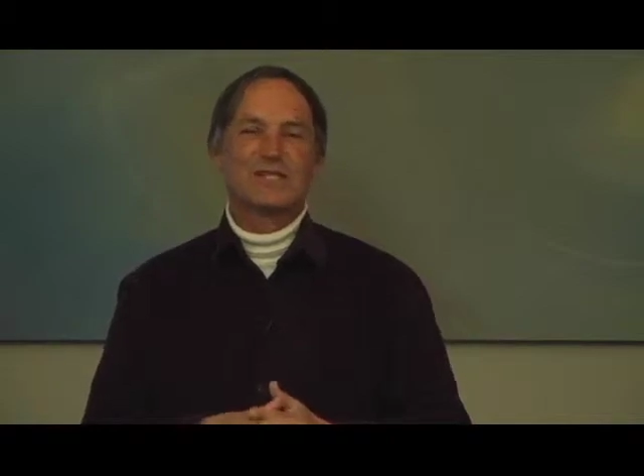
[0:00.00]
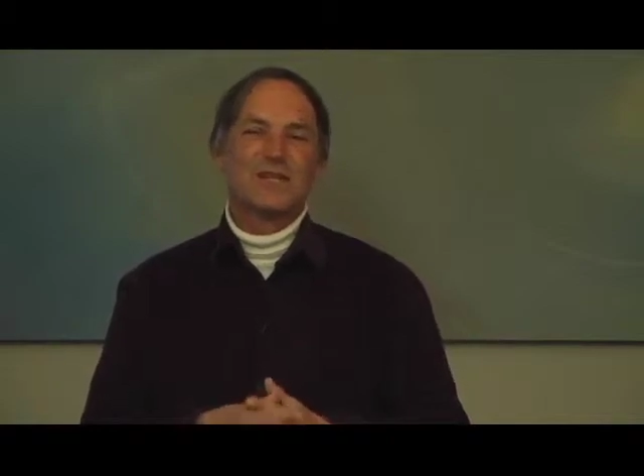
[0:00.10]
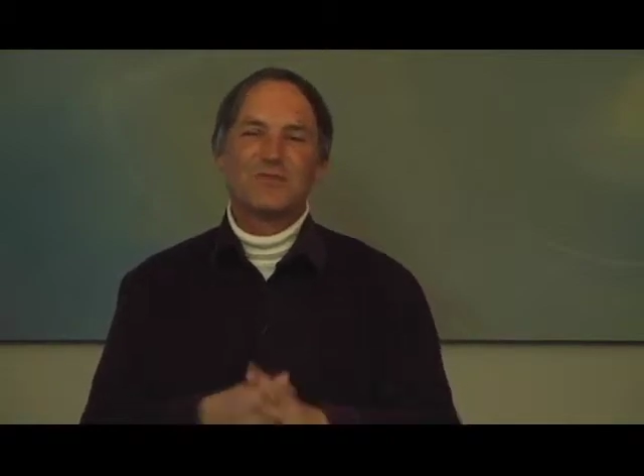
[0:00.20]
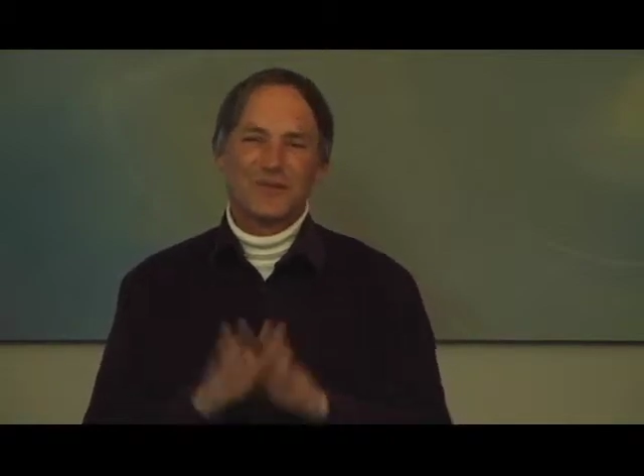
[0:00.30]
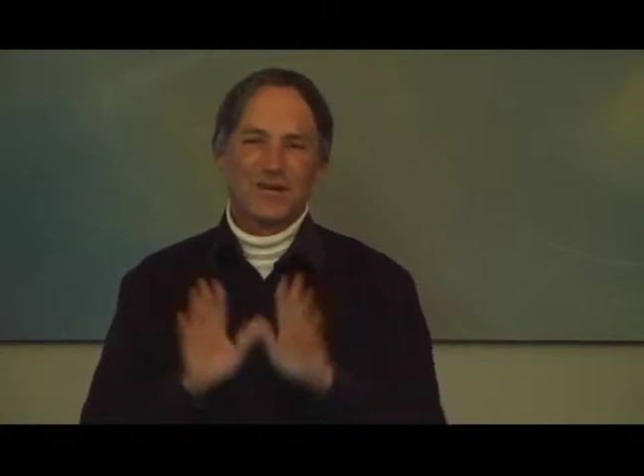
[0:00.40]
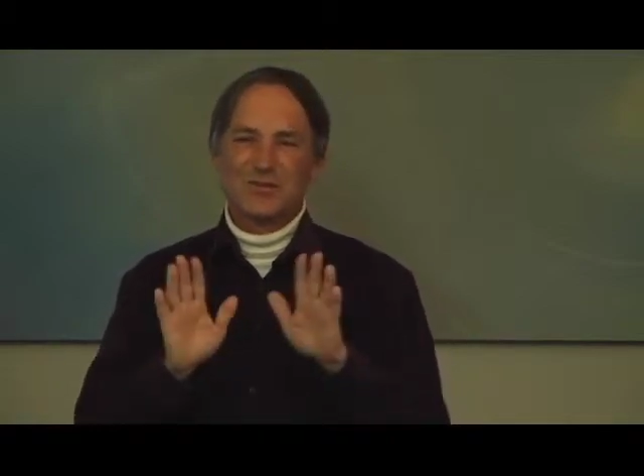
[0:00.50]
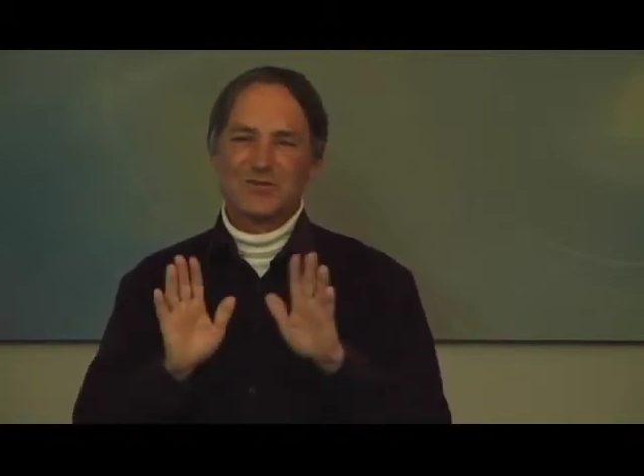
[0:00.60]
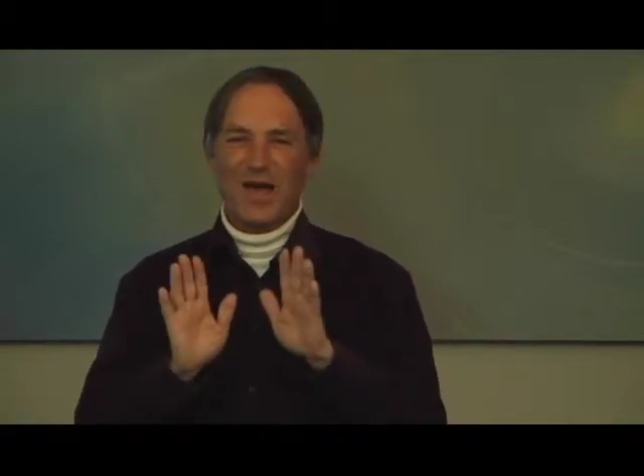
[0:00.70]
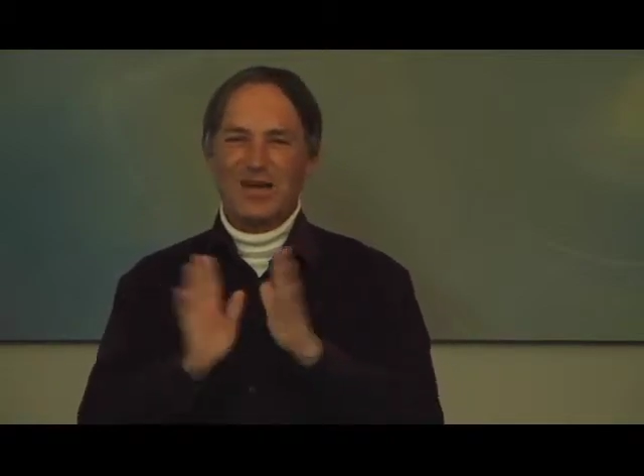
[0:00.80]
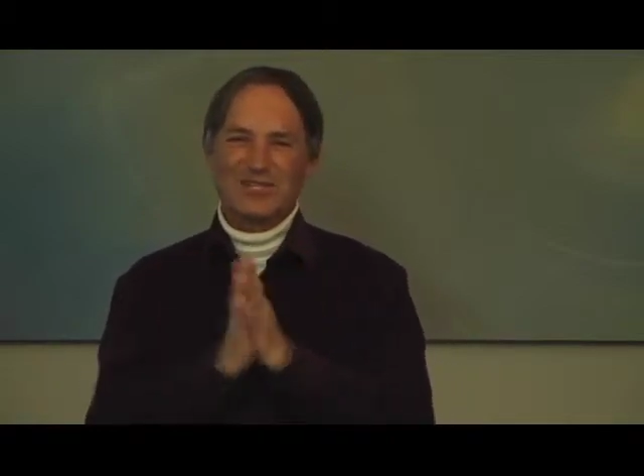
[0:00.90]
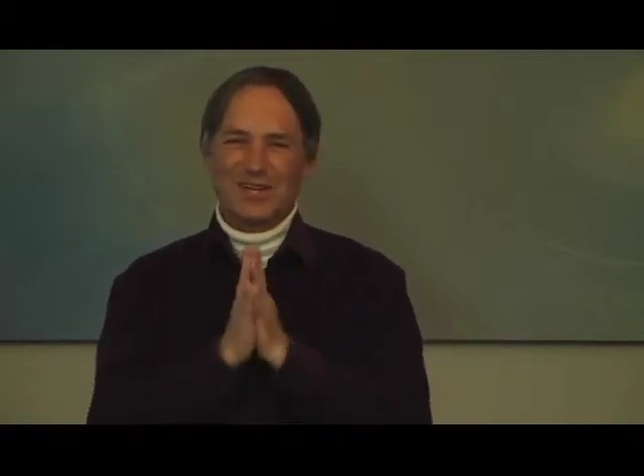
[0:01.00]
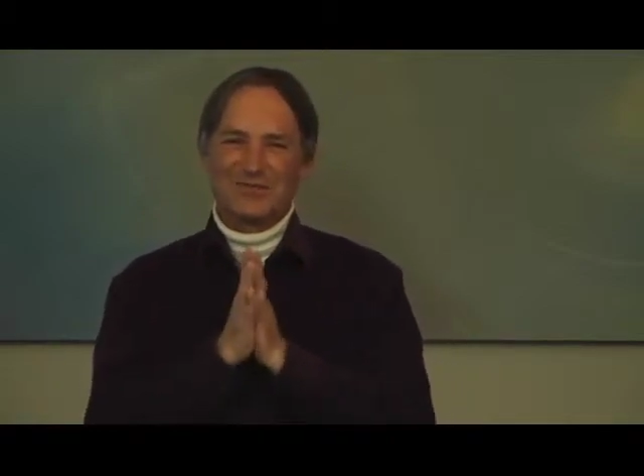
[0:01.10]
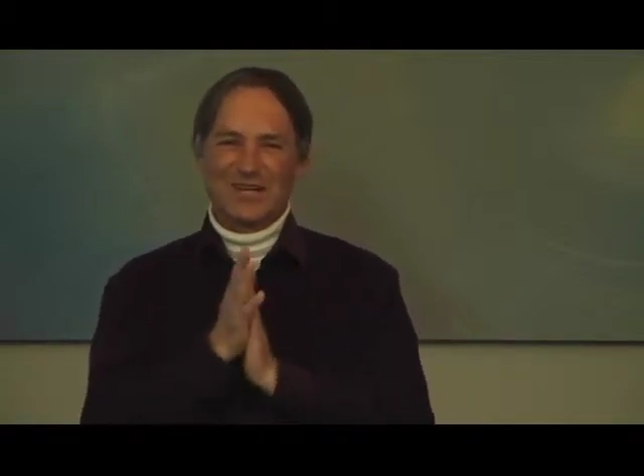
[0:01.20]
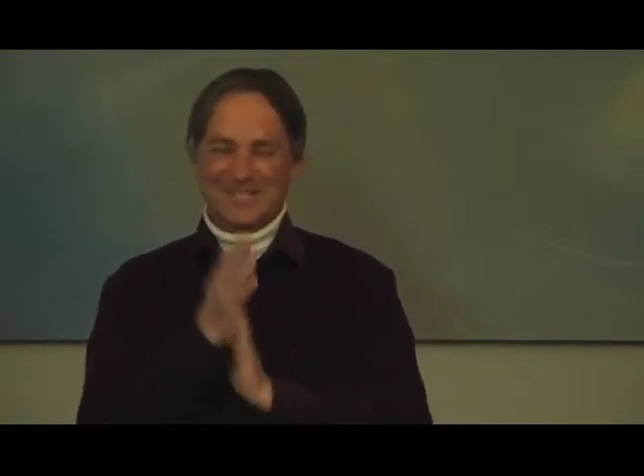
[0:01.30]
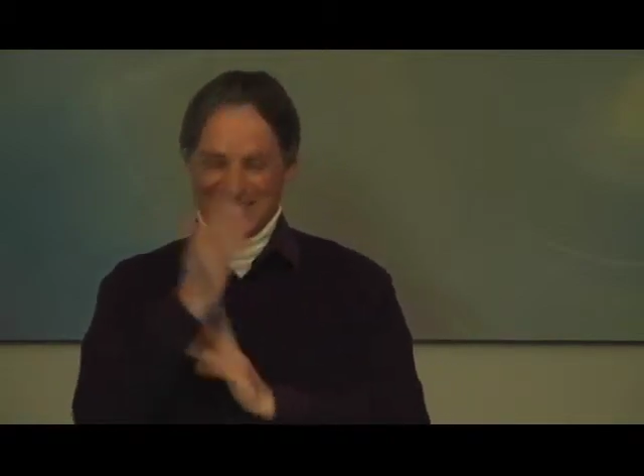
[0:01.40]
is difficult to measure,
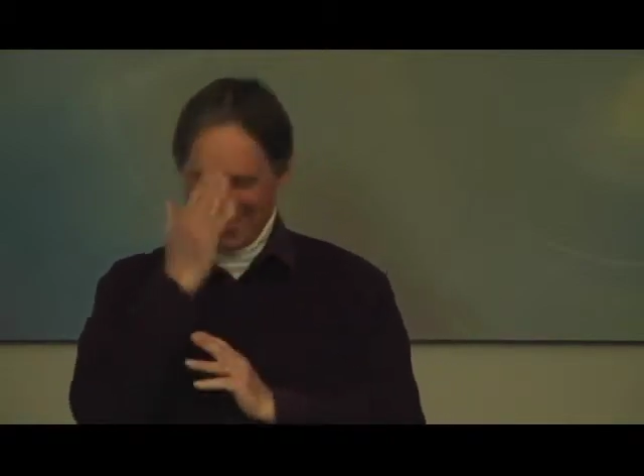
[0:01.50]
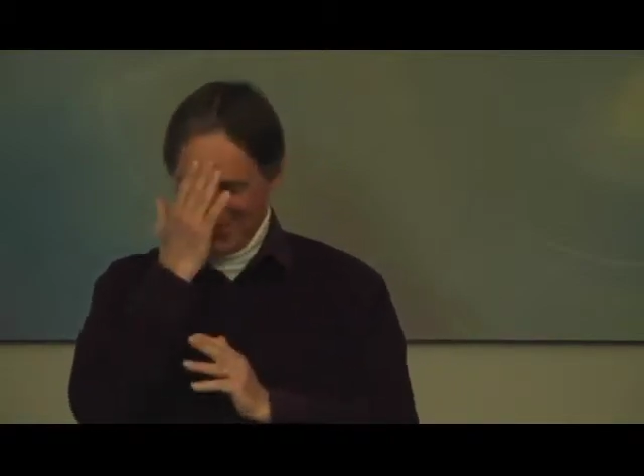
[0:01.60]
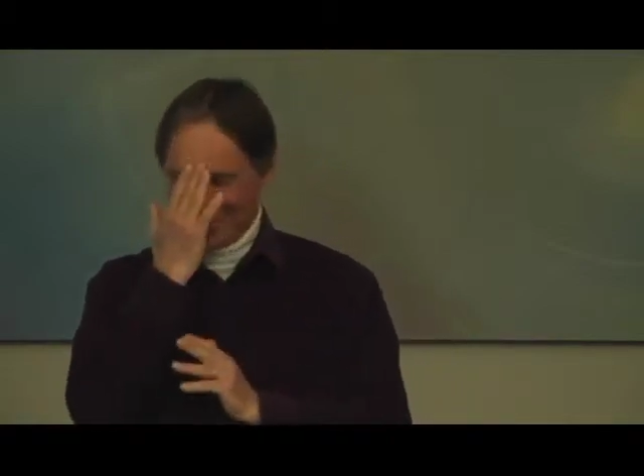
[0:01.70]
but